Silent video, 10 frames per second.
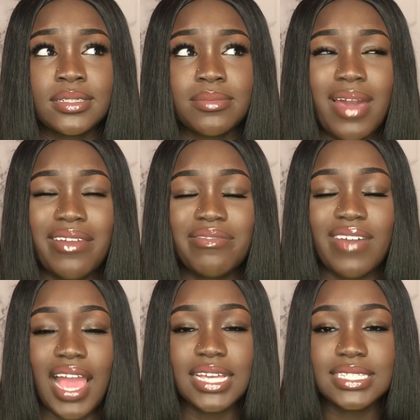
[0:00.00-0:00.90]
matter of
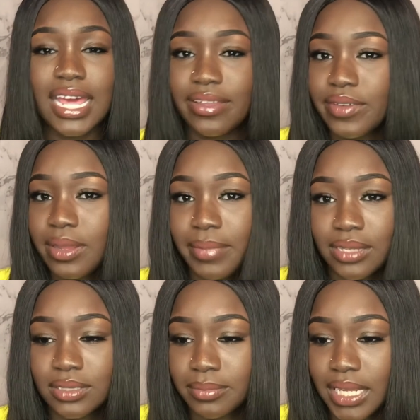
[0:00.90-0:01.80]
fact it's not even
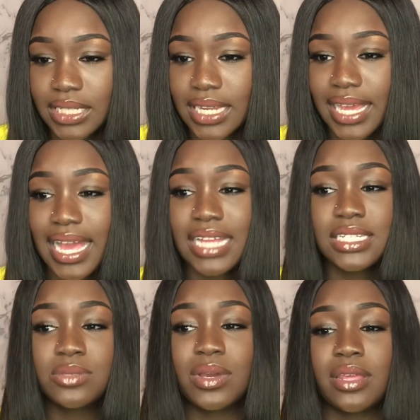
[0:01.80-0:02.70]
about the money like i
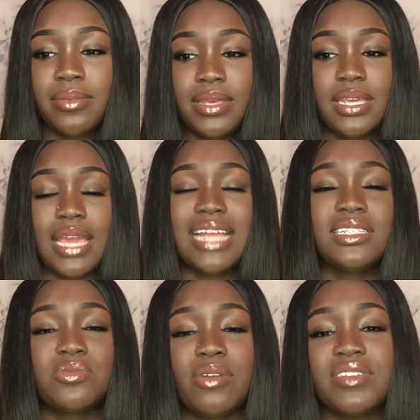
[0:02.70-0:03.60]
just want to be i
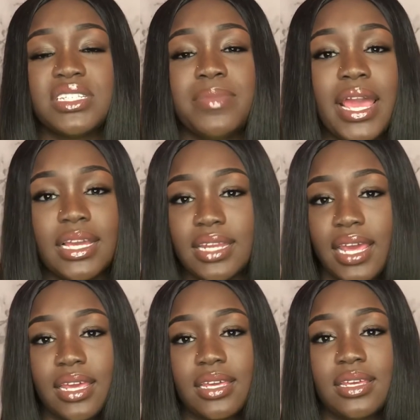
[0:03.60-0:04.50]
just want respect
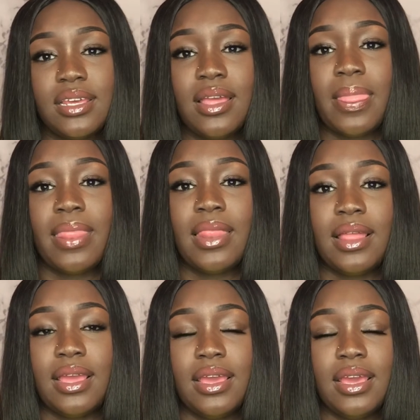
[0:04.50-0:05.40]
like
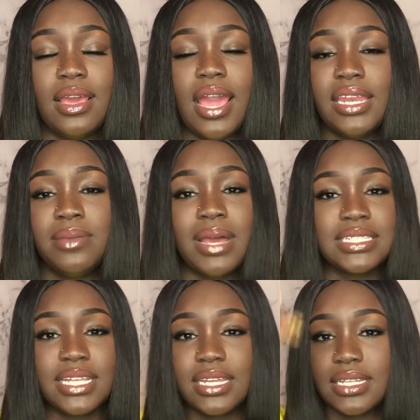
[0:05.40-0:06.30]
i need my
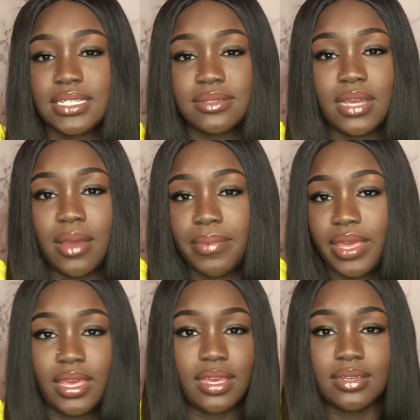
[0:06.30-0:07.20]
standards up
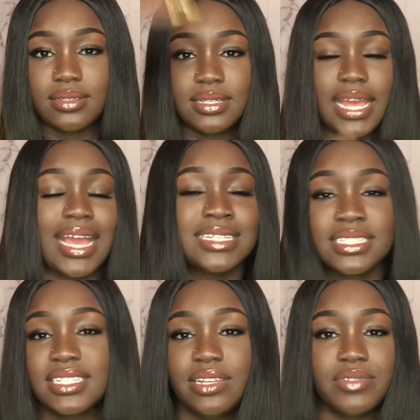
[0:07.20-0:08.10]
here like i
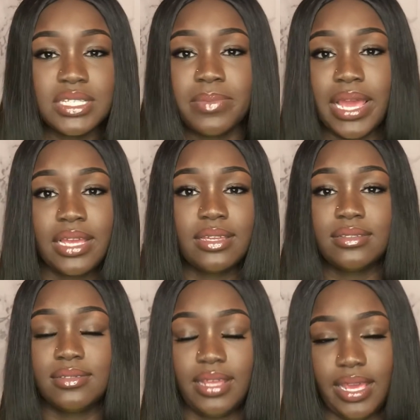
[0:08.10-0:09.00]
just need respect
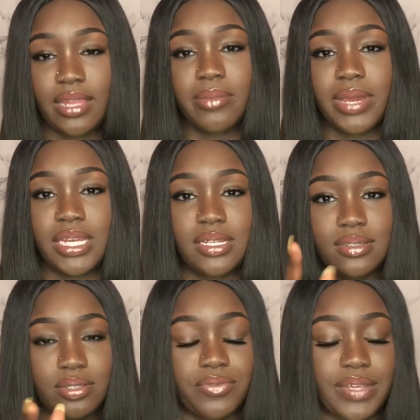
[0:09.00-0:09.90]
and the money
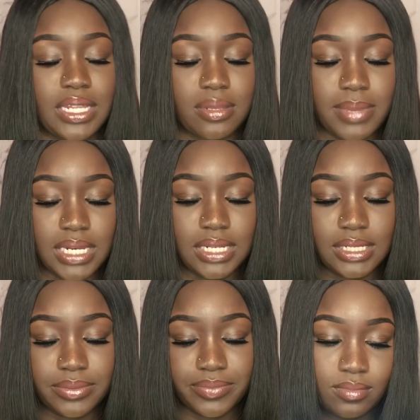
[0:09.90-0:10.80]
don't forget the money
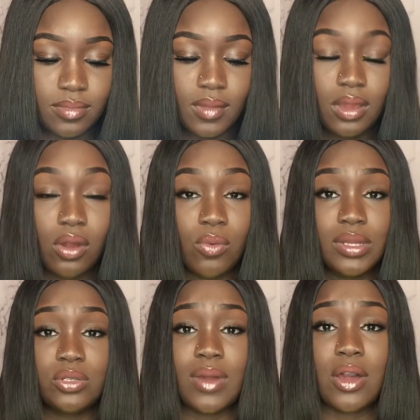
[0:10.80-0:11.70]
oh
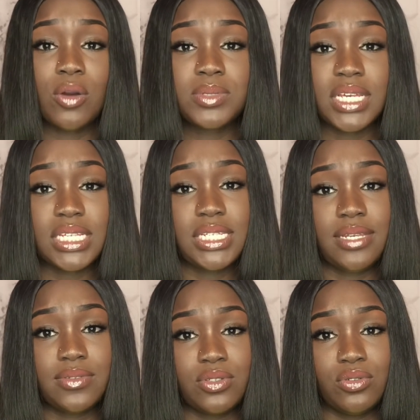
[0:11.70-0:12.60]
what do i hope to
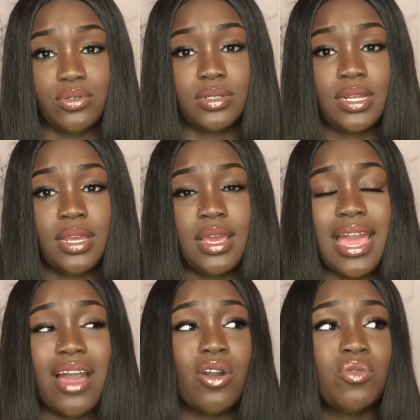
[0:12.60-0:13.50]
achieve soon
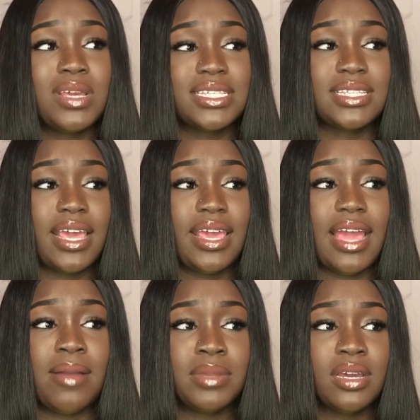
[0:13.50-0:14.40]
i always say
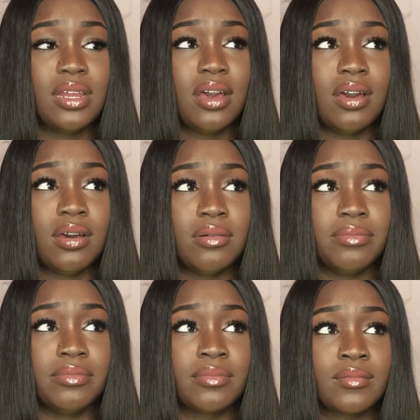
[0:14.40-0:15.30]
i'm gonna
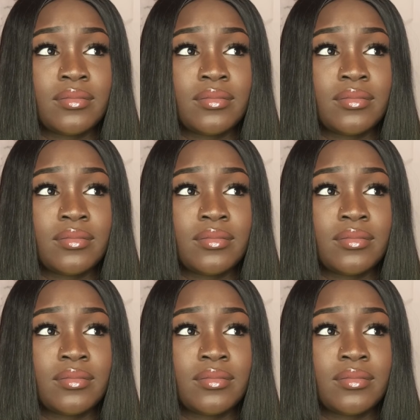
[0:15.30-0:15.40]
um